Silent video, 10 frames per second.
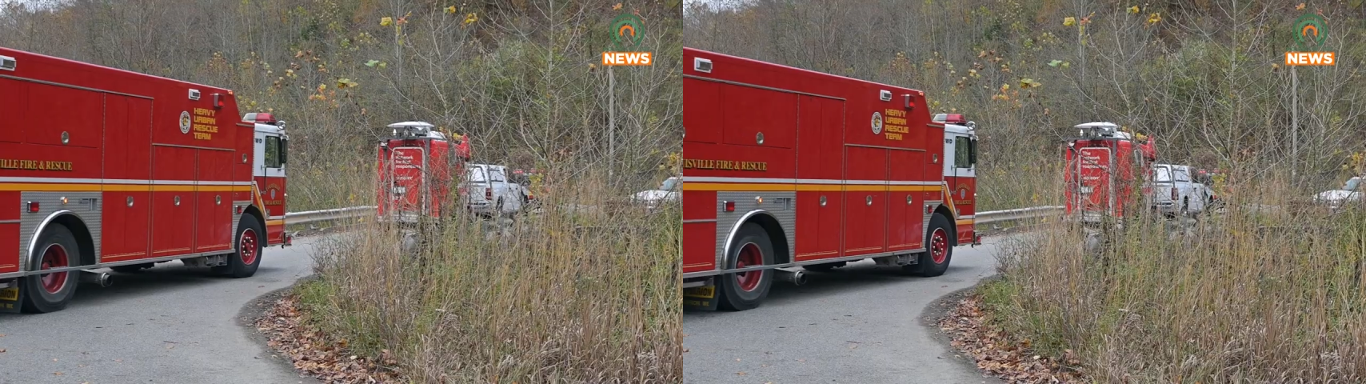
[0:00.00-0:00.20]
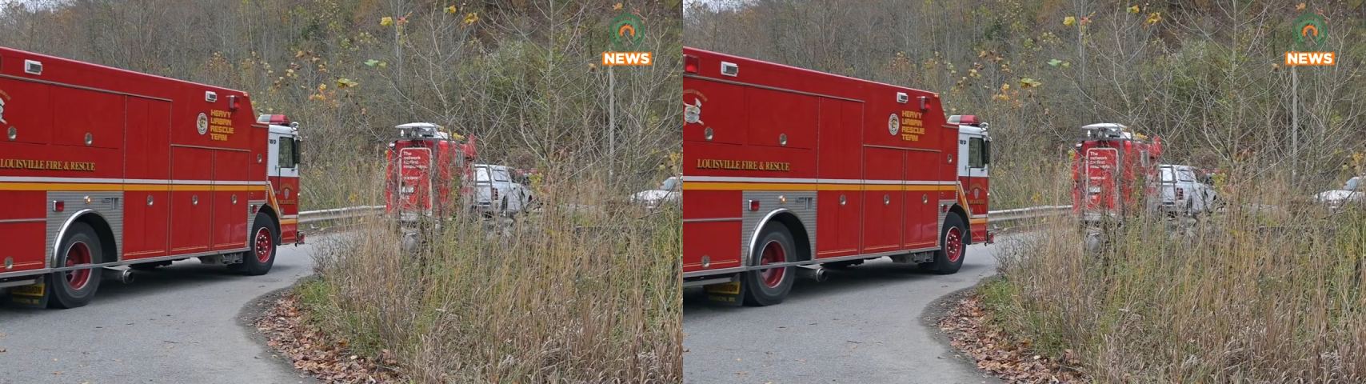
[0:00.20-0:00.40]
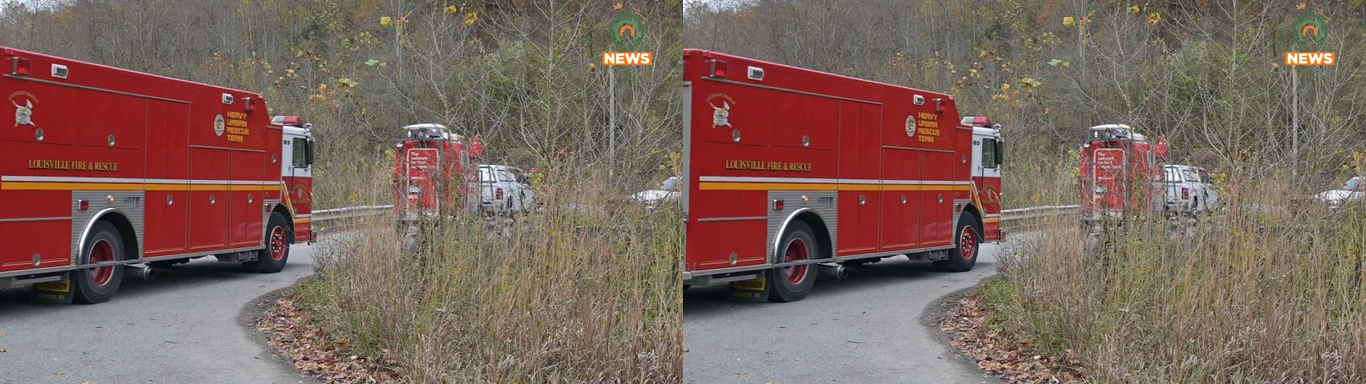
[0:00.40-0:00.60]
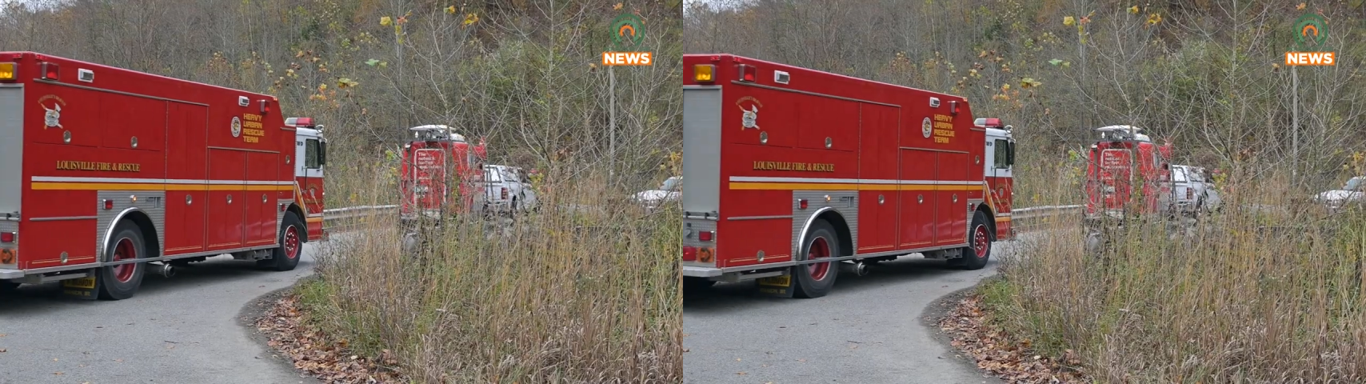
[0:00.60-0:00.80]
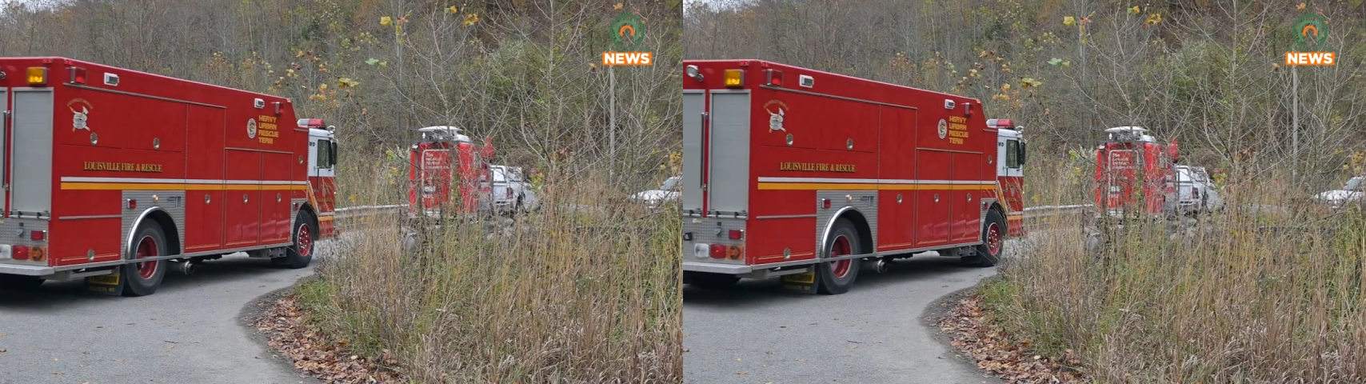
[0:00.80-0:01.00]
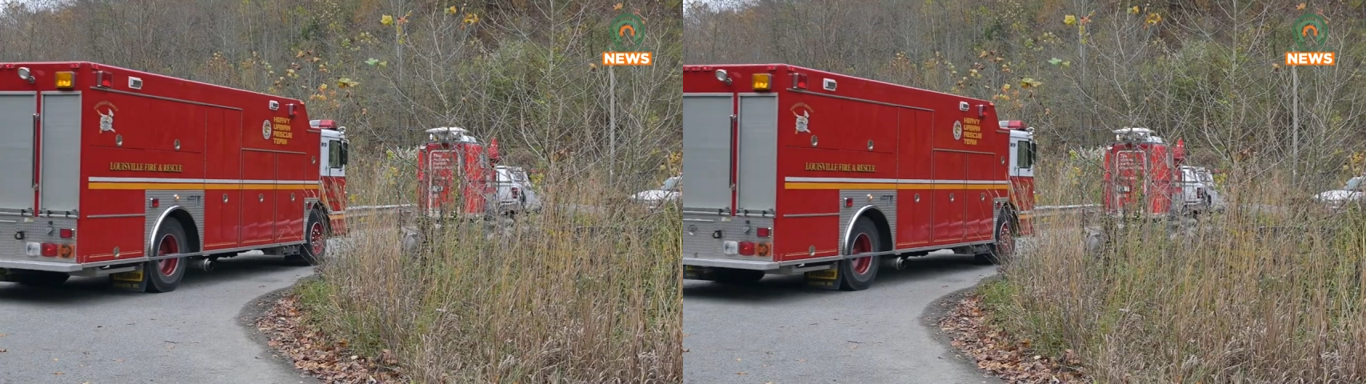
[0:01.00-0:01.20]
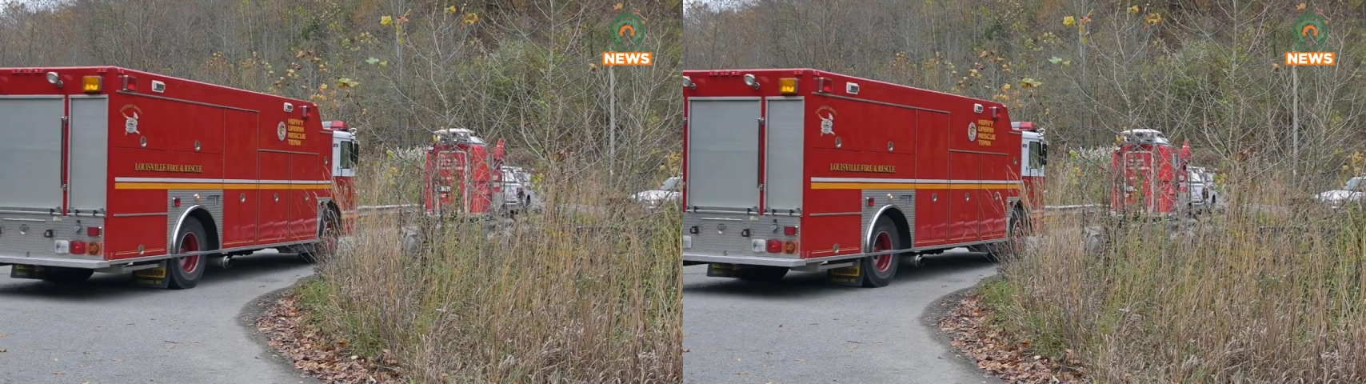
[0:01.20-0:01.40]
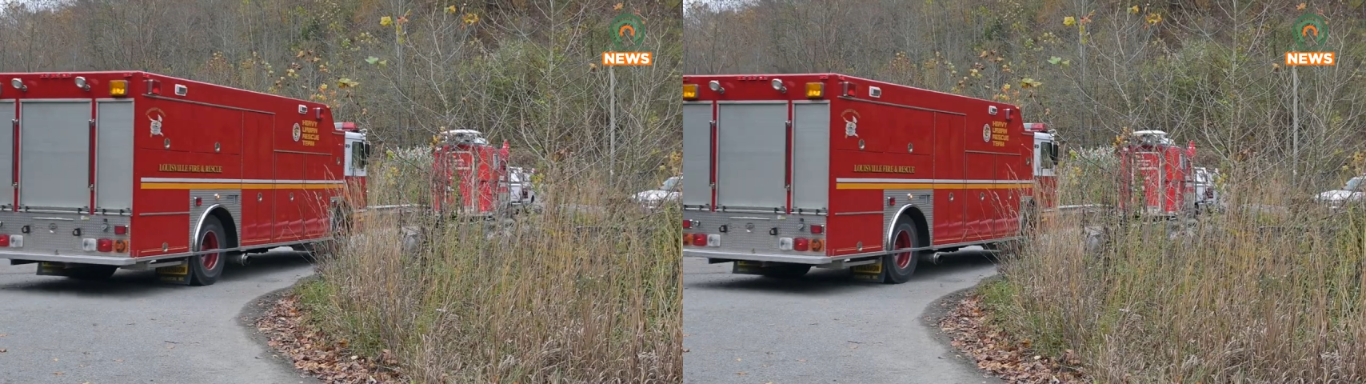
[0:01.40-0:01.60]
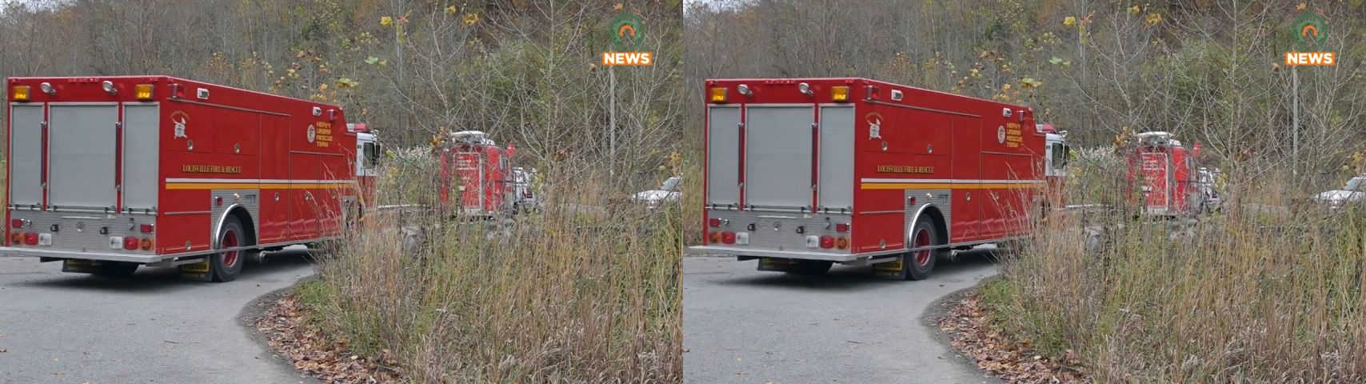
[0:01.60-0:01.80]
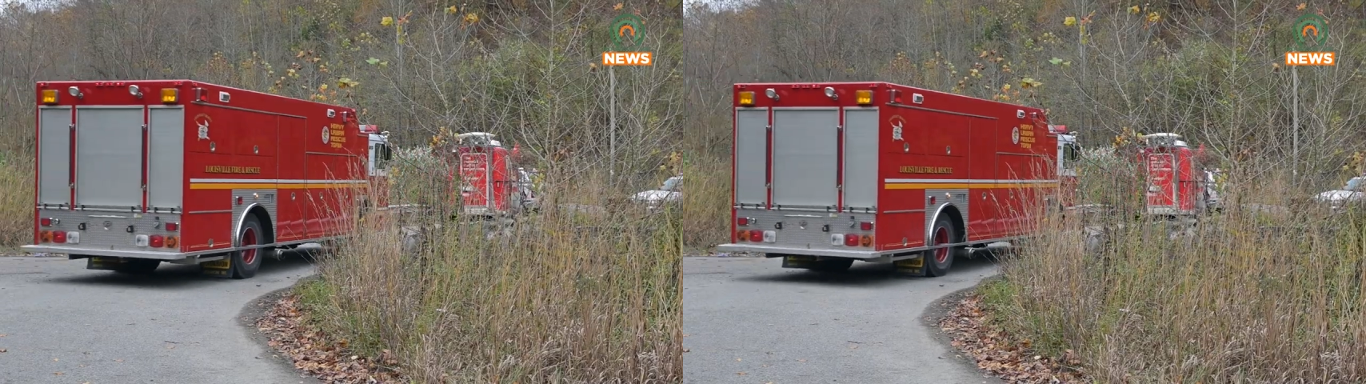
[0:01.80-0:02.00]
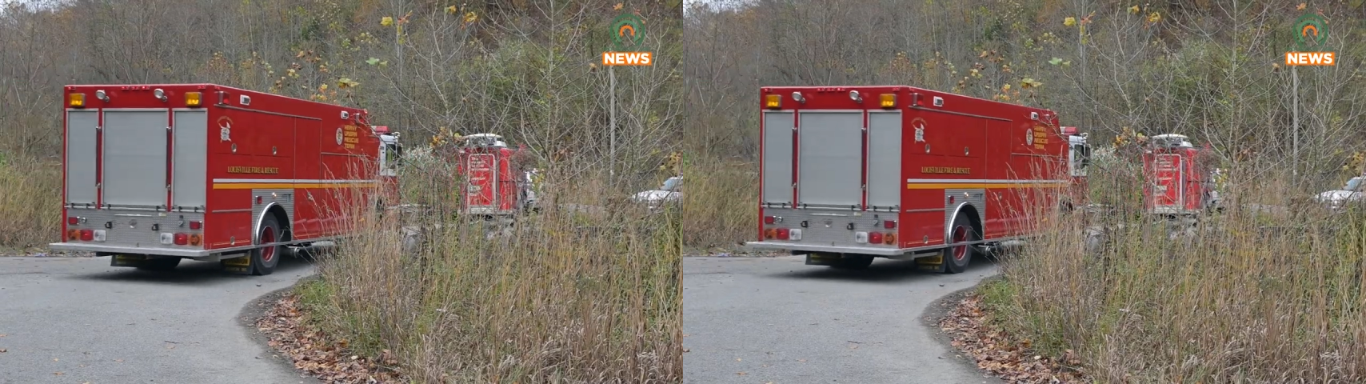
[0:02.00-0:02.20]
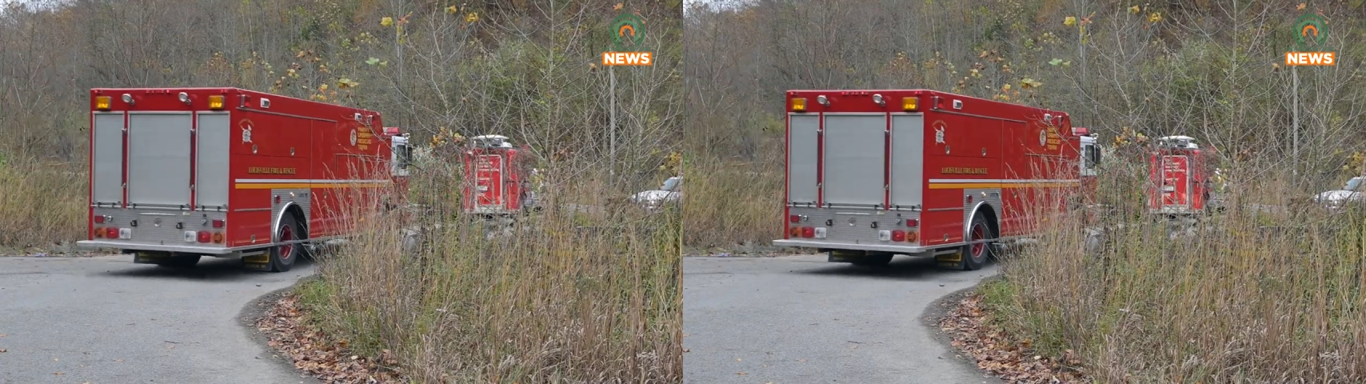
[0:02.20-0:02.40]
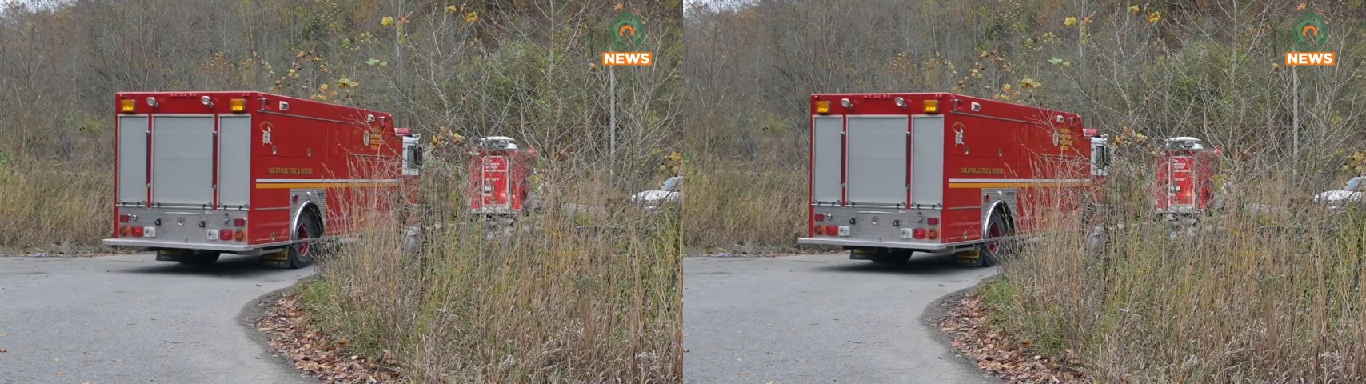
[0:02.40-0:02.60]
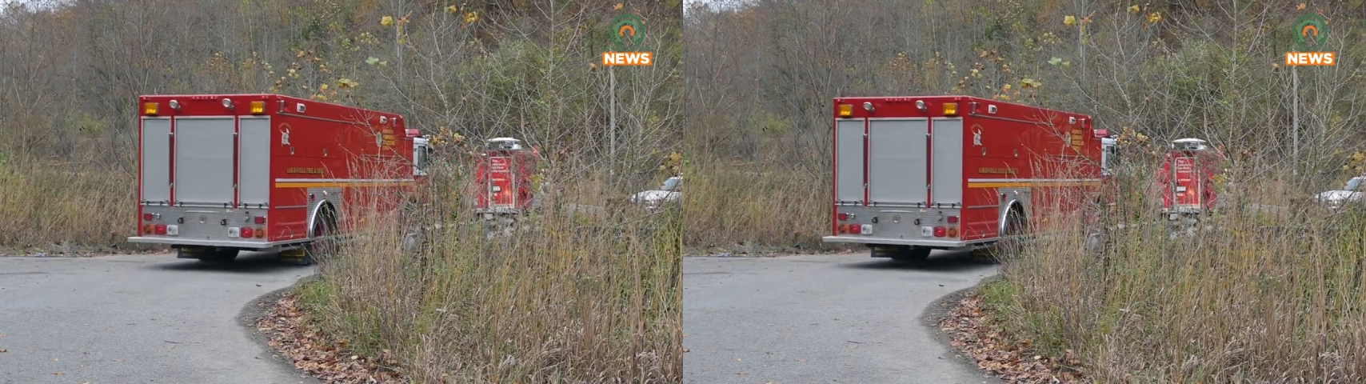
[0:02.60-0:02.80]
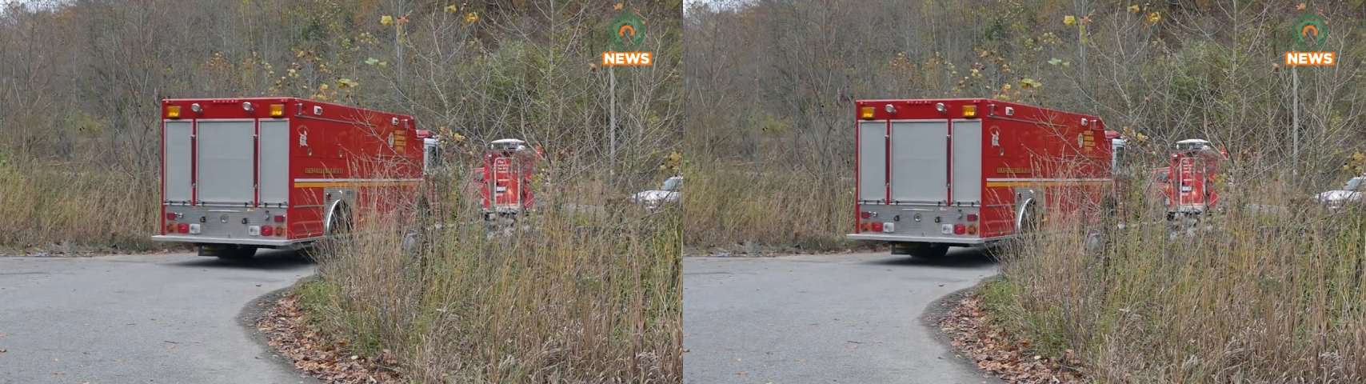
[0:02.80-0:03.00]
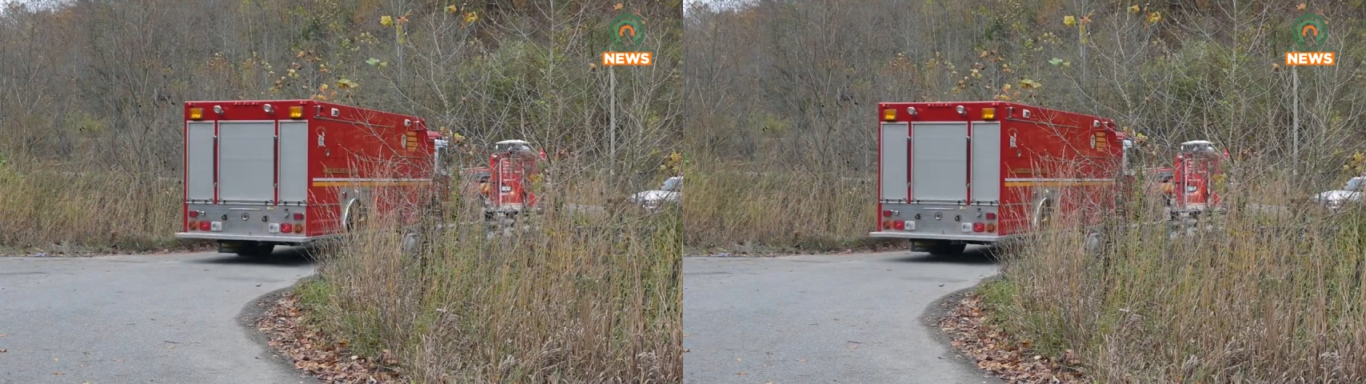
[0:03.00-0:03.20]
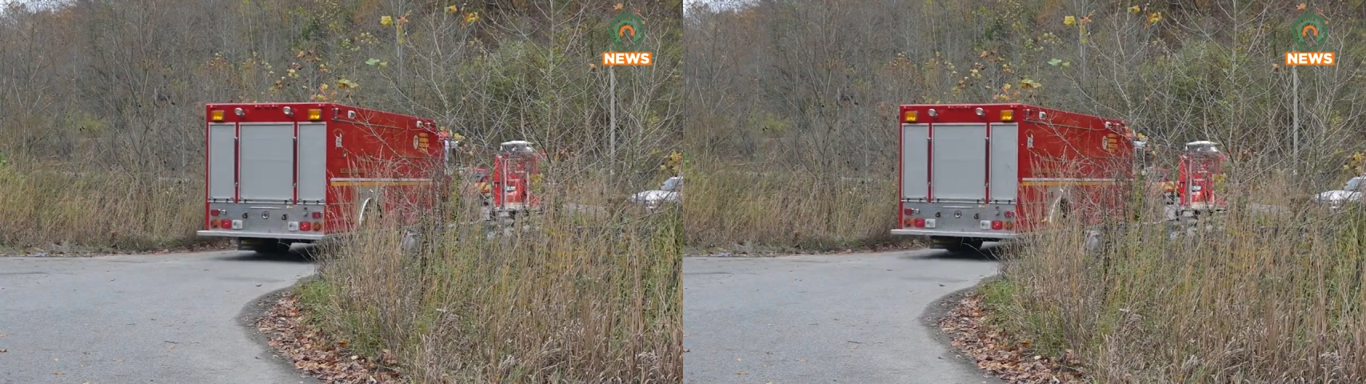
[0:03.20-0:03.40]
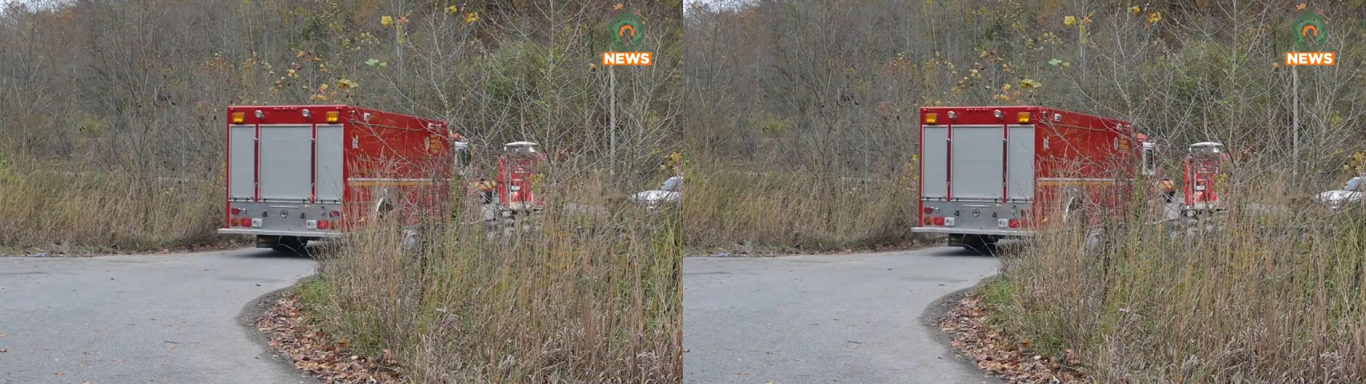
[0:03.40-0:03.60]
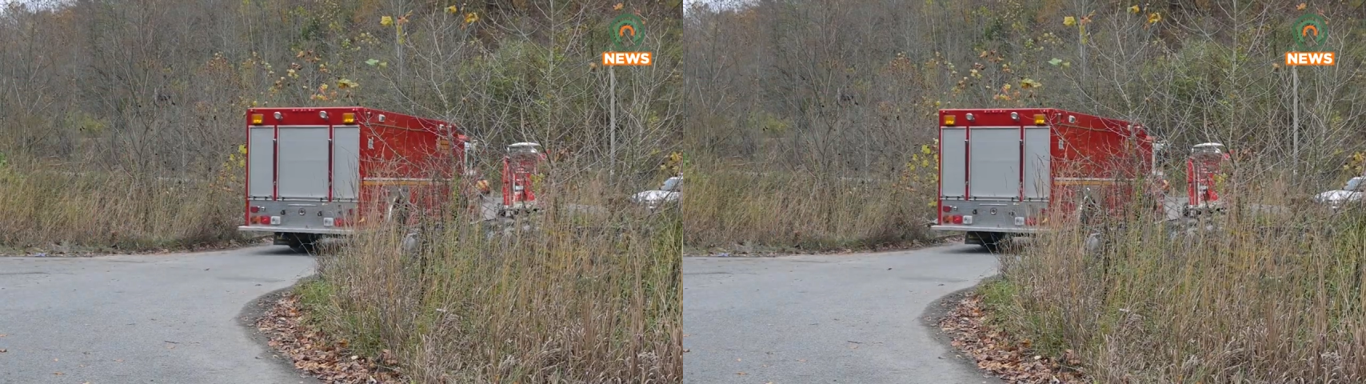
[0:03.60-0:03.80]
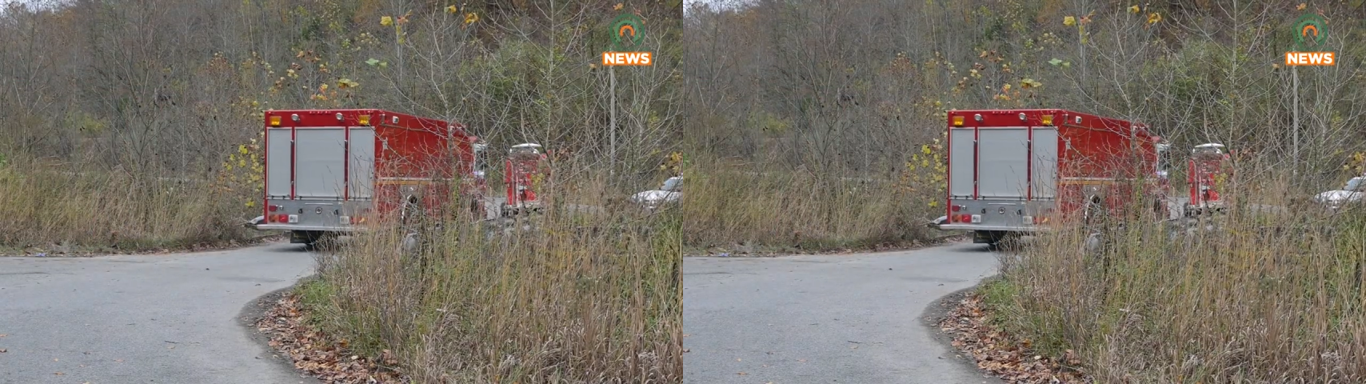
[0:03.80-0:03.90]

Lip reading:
No face is visible, so there are no lips to read.